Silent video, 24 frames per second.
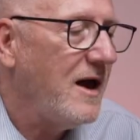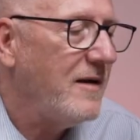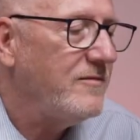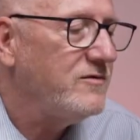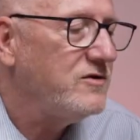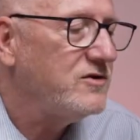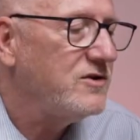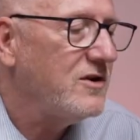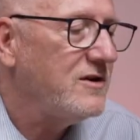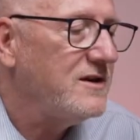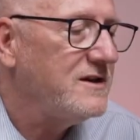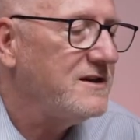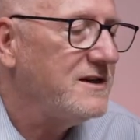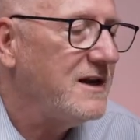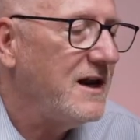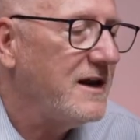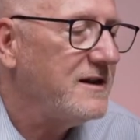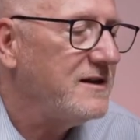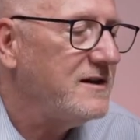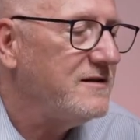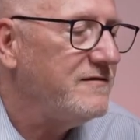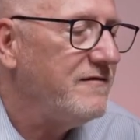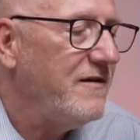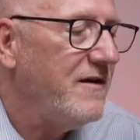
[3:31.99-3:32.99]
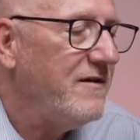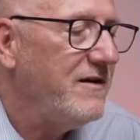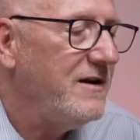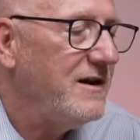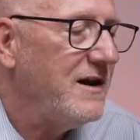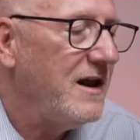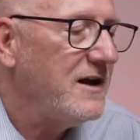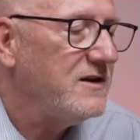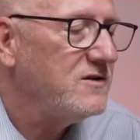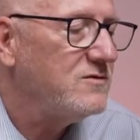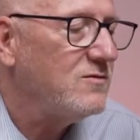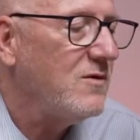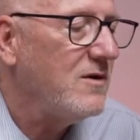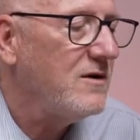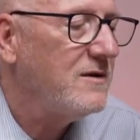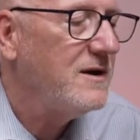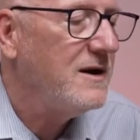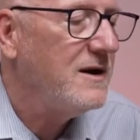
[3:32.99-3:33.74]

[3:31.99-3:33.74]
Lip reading: I'm just going to select this very last one